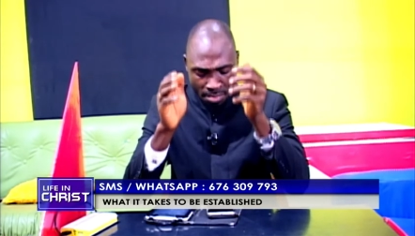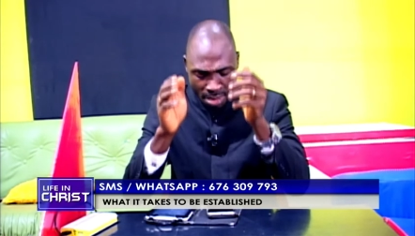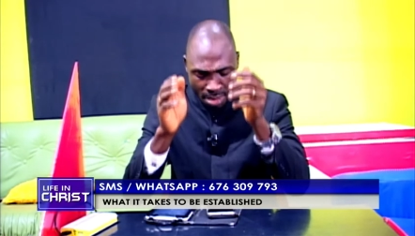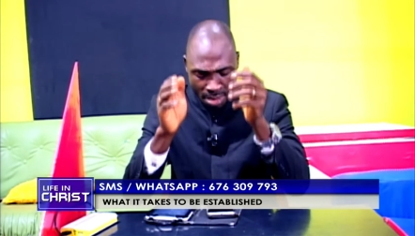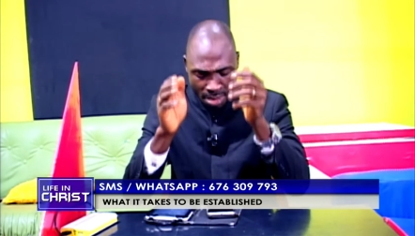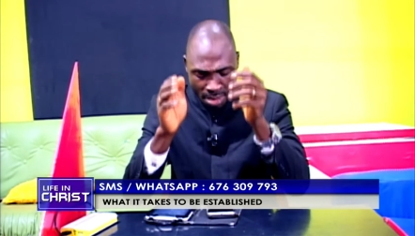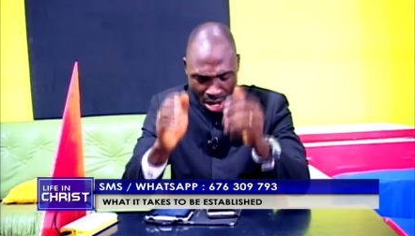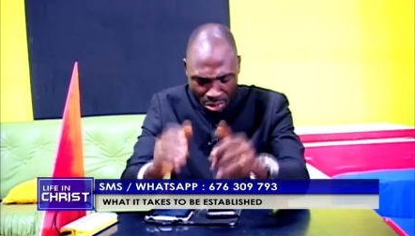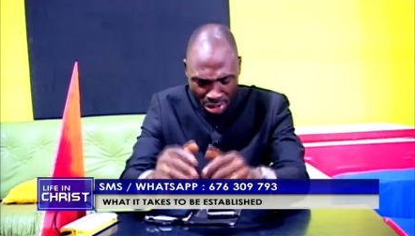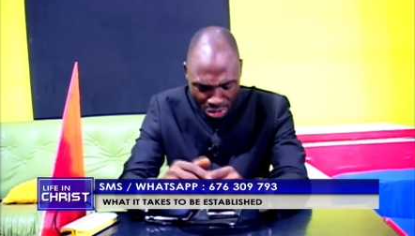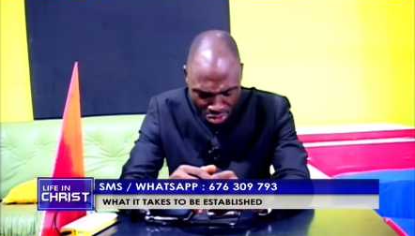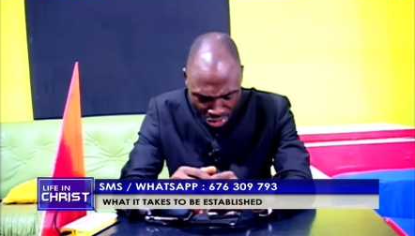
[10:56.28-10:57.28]

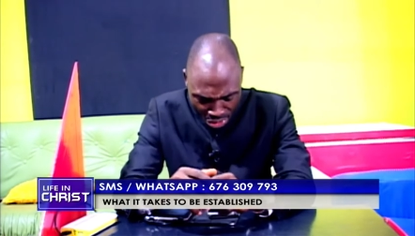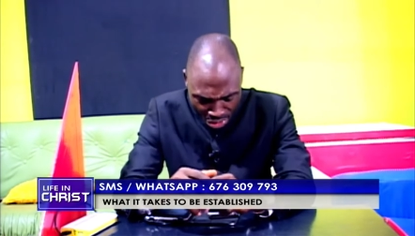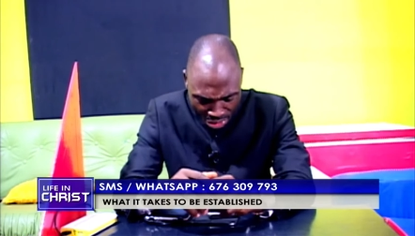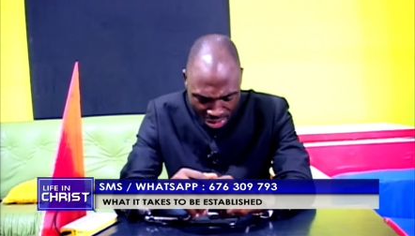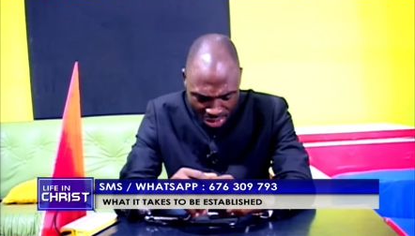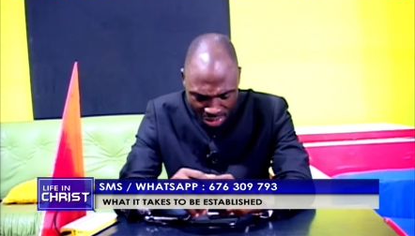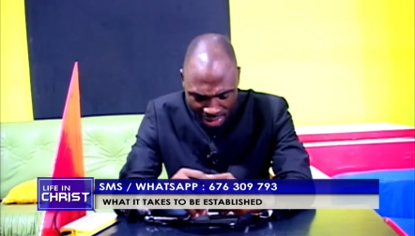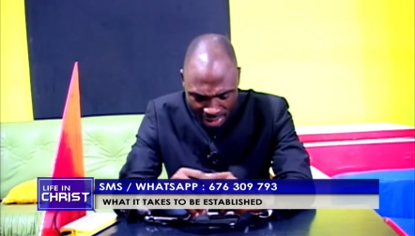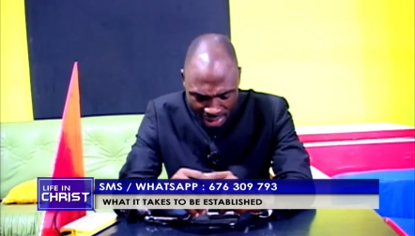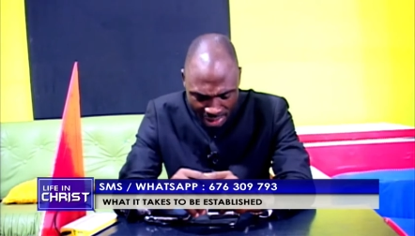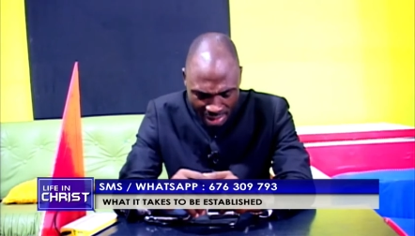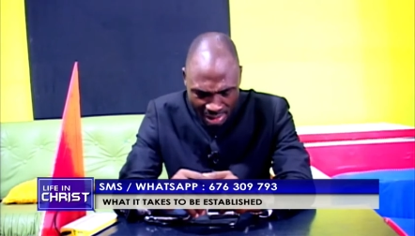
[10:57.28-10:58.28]
Marriage
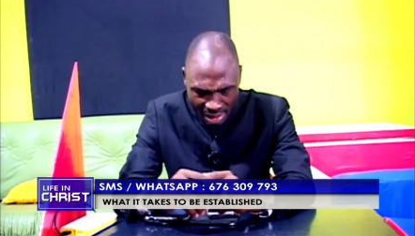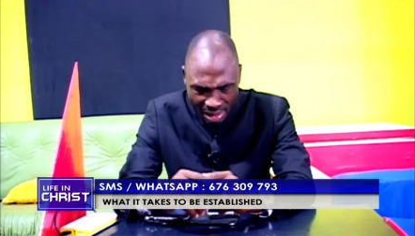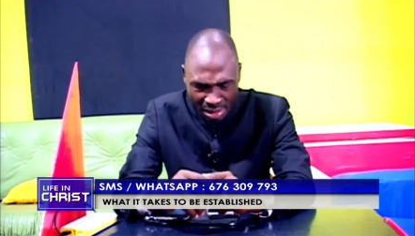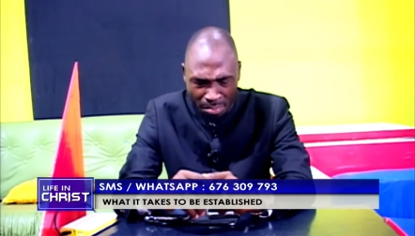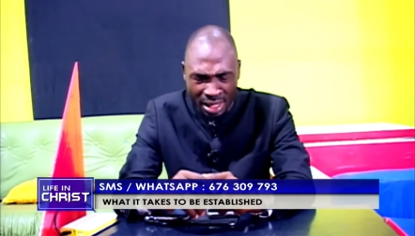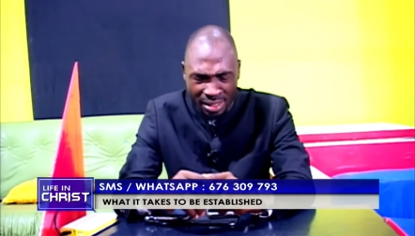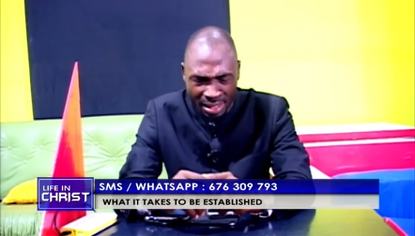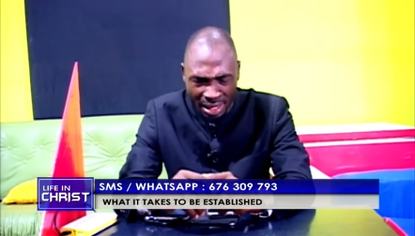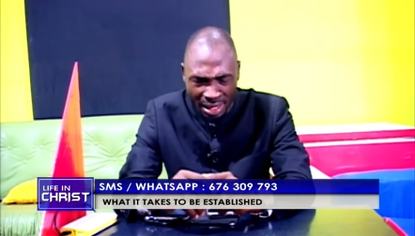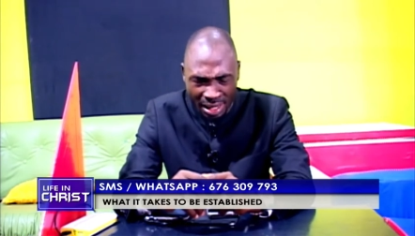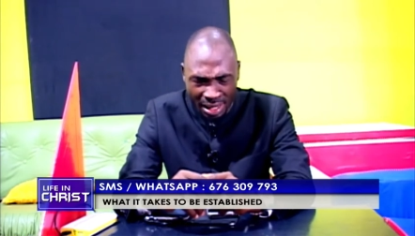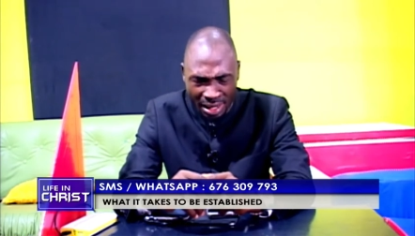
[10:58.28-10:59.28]
is a
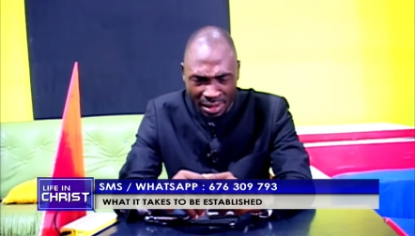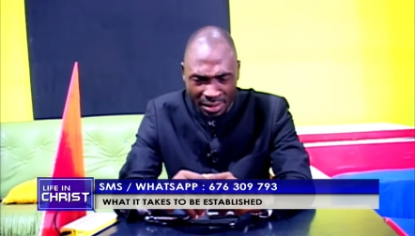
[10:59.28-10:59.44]
blessing.